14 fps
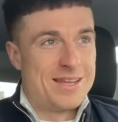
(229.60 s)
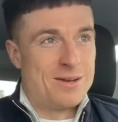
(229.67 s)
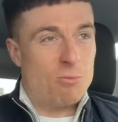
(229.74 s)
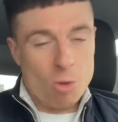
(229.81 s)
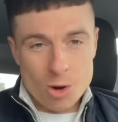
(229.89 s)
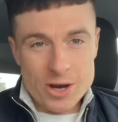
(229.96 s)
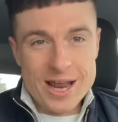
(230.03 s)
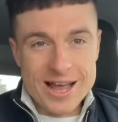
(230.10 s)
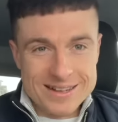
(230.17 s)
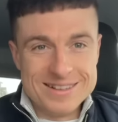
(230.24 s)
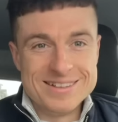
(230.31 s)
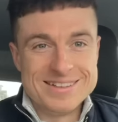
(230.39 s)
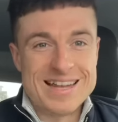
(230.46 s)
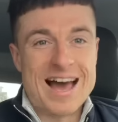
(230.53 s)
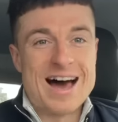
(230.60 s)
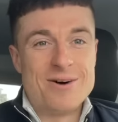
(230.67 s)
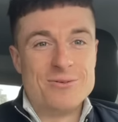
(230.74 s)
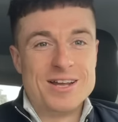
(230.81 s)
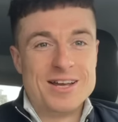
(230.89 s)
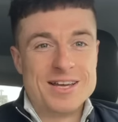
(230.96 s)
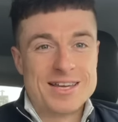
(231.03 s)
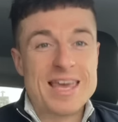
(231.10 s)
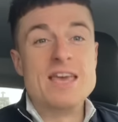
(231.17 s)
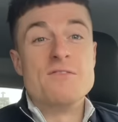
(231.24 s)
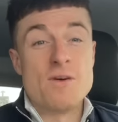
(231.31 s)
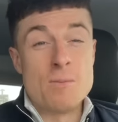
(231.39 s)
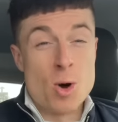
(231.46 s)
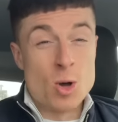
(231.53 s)
1 0 down
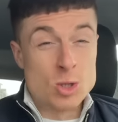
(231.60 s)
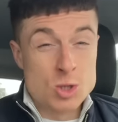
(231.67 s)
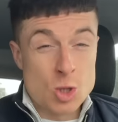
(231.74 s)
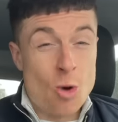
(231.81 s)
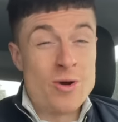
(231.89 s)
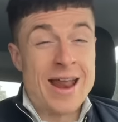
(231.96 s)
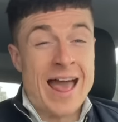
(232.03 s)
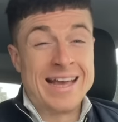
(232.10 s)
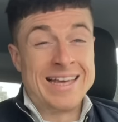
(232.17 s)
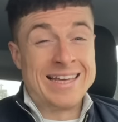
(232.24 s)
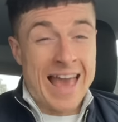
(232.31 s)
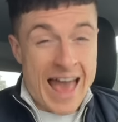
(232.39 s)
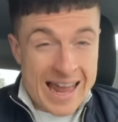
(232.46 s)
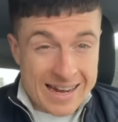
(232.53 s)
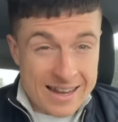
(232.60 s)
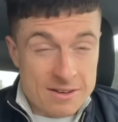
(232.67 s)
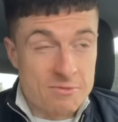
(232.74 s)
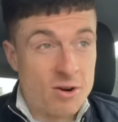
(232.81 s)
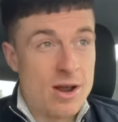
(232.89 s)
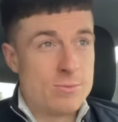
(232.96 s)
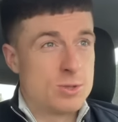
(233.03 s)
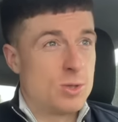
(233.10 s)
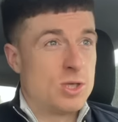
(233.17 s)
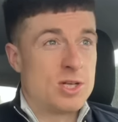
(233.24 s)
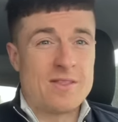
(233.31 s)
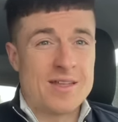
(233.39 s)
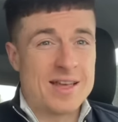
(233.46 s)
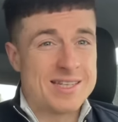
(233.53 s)
Kieffer Moore scoring again for Ipswich.
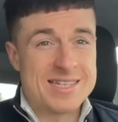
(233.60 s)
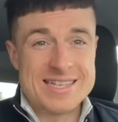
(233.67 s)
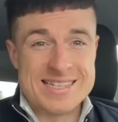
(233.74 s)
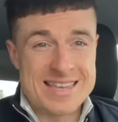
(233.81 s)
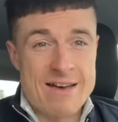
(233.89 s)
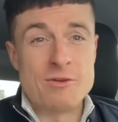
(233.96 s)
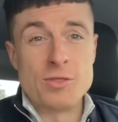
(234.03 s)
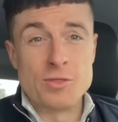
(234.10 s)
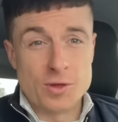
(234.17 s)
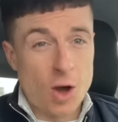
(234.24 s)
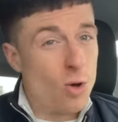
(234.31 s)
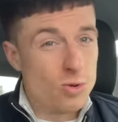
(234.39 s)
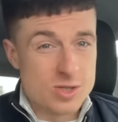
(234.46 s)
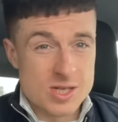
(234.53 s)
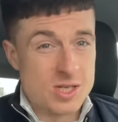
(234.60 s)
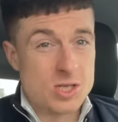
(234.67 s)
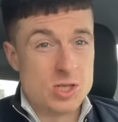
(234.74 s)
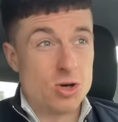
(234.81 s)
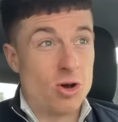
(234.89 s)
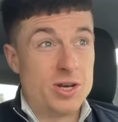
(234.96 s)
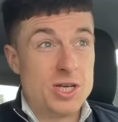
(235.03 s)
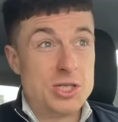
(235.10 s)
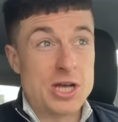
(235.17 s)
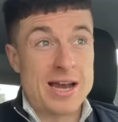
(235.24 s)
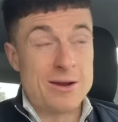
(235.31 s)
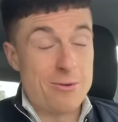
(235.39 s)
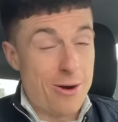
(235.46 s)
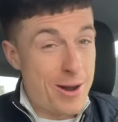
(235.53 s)
I think that's his seventh goal since he's joined in
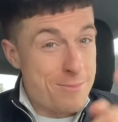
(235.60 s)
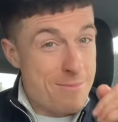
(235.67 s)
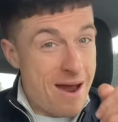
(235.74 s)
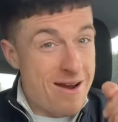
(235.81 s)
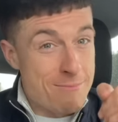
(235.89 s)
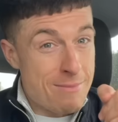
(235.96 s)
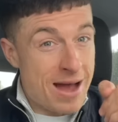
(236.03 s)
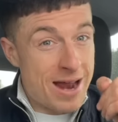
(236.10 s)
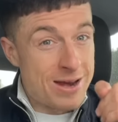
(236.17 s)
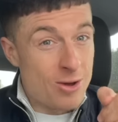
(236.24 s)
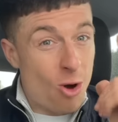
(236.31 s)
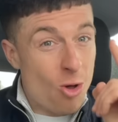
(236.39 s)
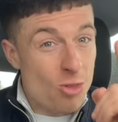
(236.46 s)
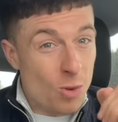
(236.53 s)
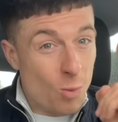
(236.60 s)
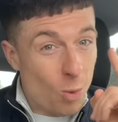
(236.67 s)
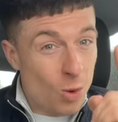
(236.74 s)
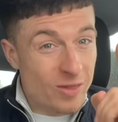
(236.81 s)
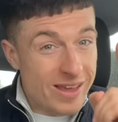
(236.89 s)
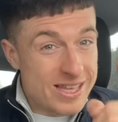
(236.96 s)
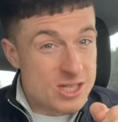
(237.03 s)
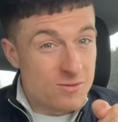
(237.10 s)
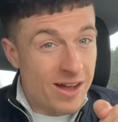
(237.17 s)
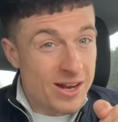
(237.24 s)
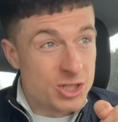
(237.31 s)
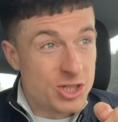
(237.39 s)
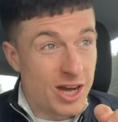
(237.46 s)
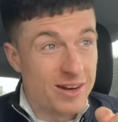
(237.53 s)
January. Bearing in mind, on the One Leeds
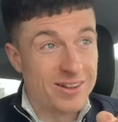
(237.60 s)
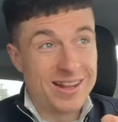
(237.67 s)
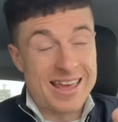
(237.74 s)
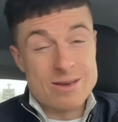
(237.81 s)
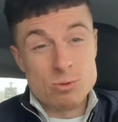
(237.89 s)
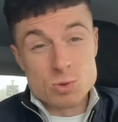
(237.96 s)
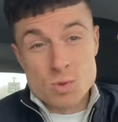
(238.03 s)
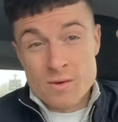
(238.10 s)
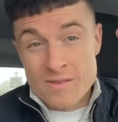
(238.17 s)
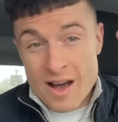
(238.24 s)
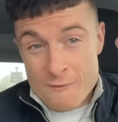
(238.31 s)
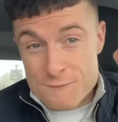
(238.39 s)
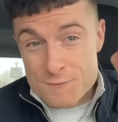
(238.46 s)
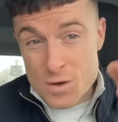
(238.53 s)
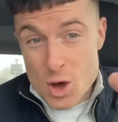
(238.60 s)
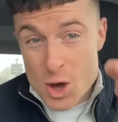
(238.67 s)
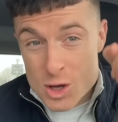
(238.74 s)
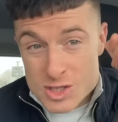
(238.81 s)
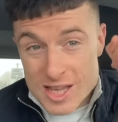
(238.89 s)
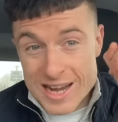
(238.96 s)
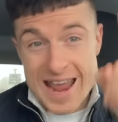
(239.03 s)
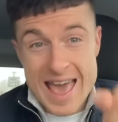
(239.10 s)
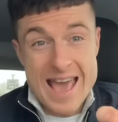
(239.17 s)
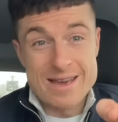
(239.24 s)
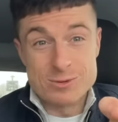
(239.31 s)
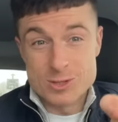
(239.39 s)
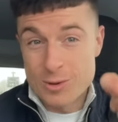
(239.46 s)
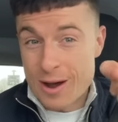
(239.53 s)
fan channel, he was one of our first
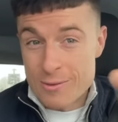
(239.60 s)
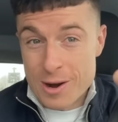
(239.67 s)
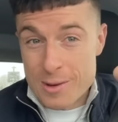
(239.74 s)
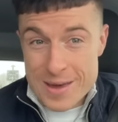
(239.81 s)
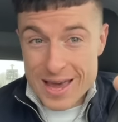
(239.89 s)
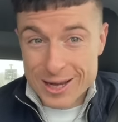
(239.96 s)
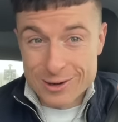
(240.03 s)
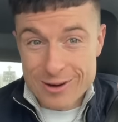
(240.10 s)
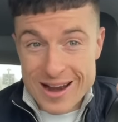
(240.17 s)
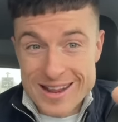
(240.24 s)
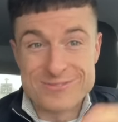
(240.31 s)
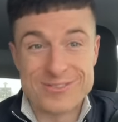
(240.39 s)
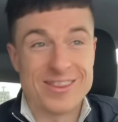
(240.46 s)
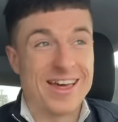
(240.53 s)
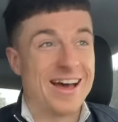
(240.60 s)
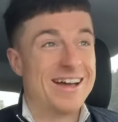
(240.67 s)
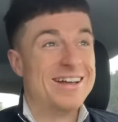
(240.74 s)
names, so I want a bit of credit for that.